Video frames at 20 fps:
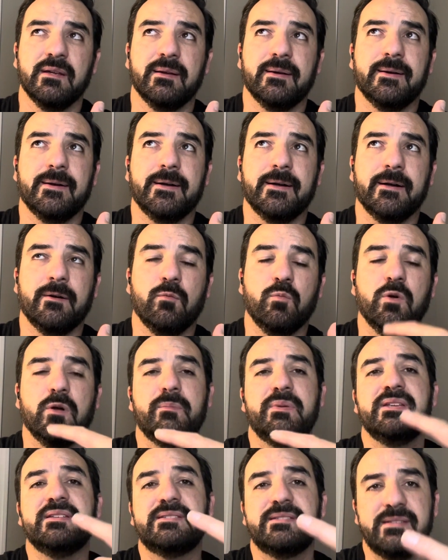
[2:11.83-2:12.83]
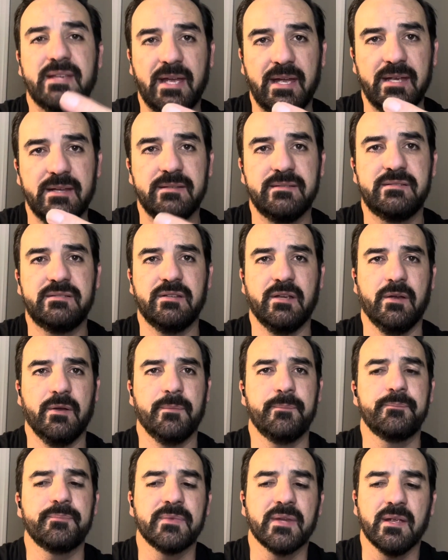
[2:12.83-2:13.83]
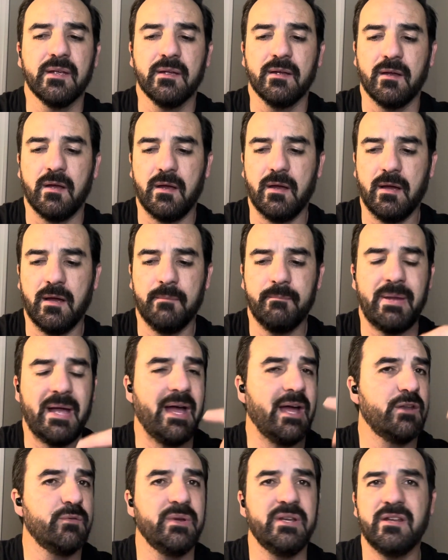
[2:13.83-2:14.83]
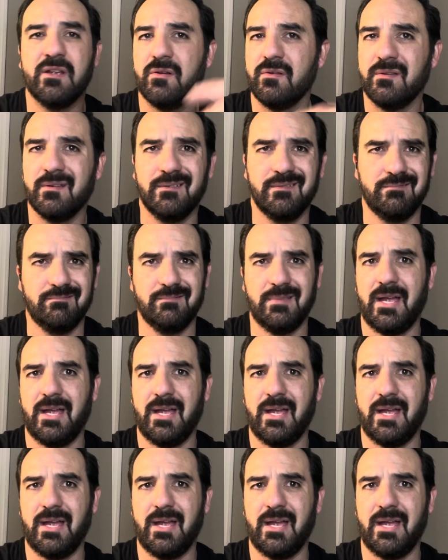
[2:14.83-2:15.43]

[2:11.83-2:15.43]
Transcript: will be said. So how do we know that,